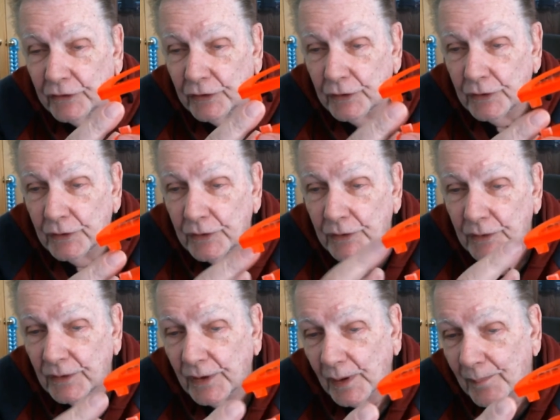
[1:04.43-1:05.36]
to
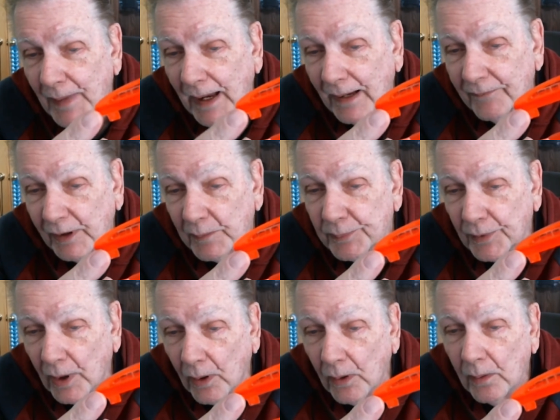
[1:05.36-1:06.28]
the Mavic
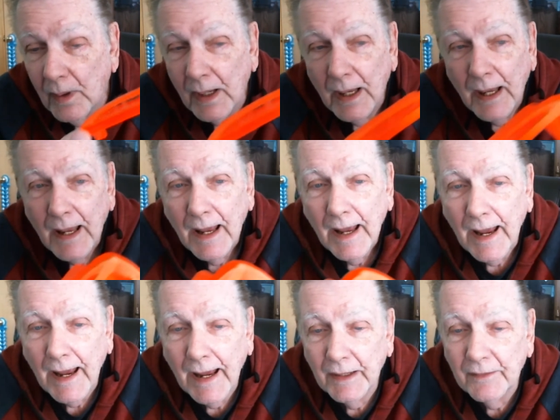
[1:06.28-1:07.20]
Pro,
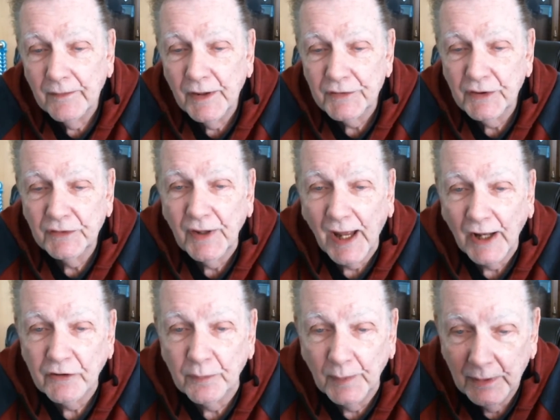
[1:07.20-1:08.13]
and this
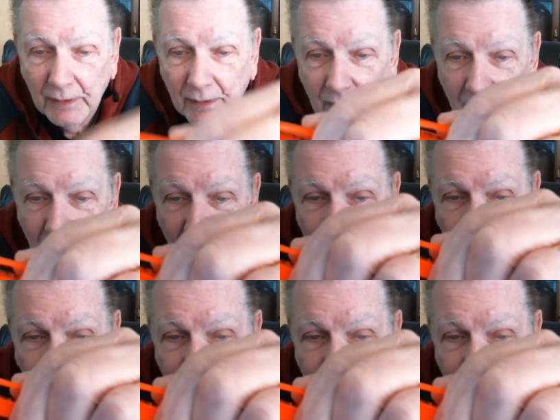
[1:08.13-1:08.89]
attachment right